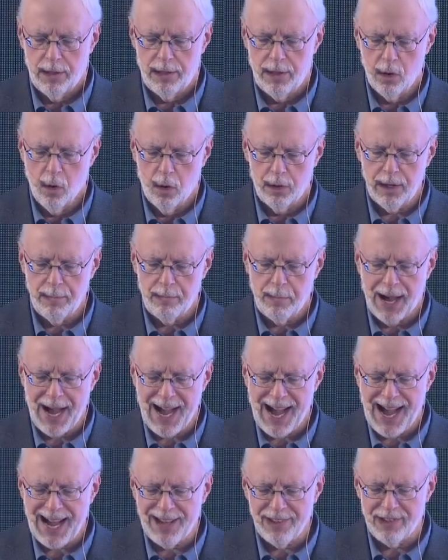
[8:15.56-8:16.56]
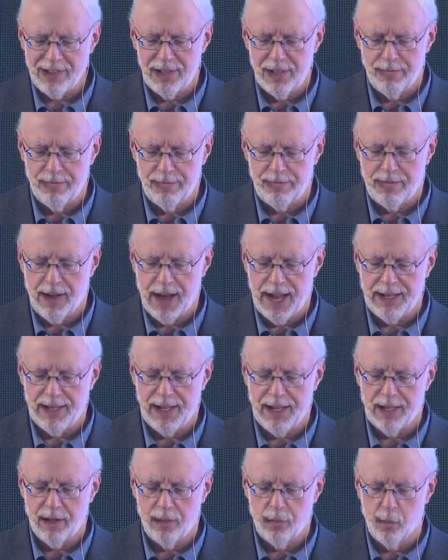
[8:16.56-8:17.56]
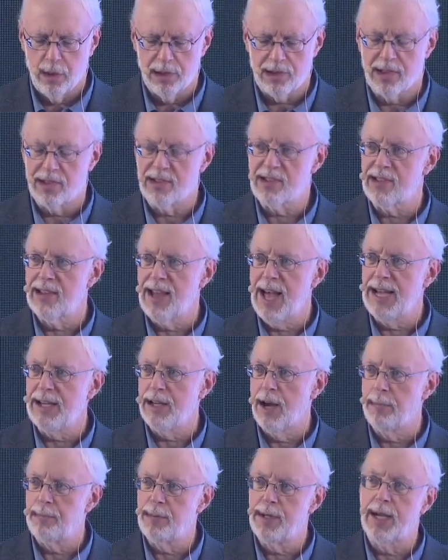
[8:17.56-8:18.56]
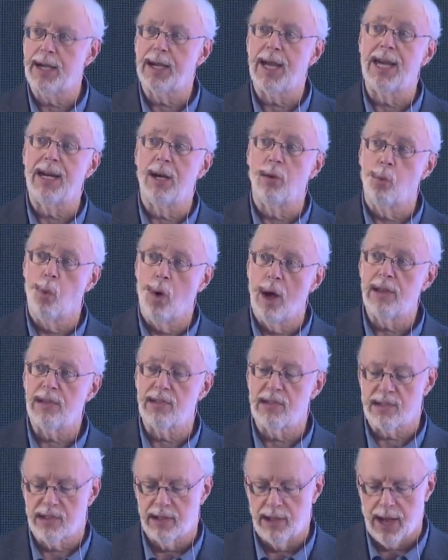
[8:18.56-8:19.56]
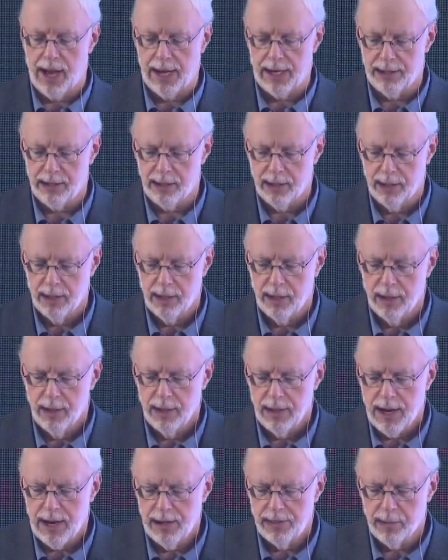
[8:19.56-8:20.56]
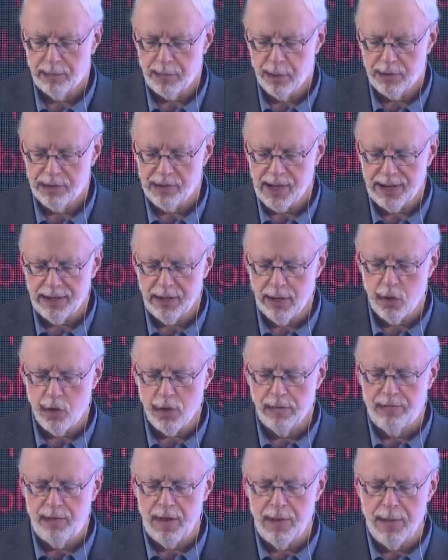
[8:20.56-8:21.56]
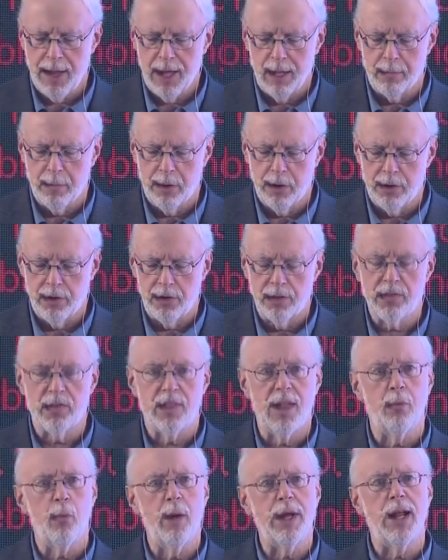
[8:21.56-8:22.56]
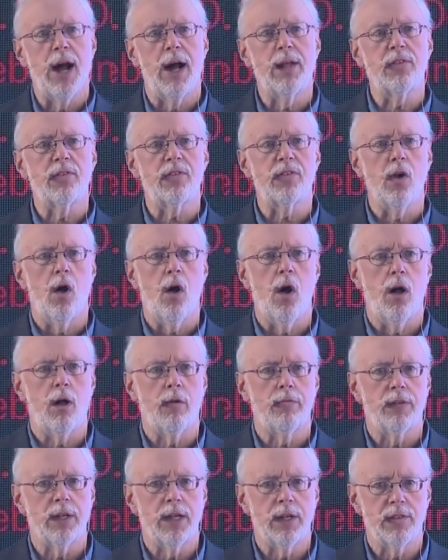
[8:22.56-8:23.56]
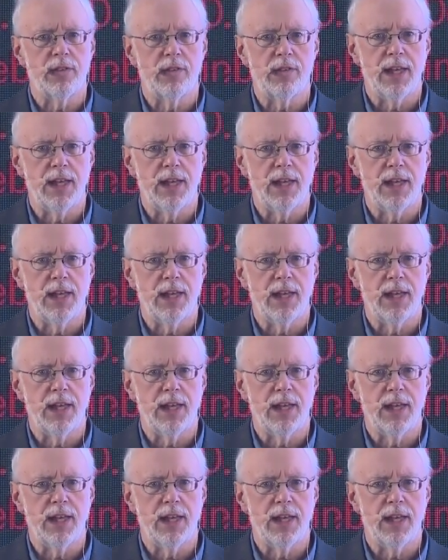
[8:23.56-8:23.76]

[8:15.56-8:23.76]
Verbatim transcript: The only positive finding was a slight uptick, and it was slight, in the percentage of female murders that went unsolved in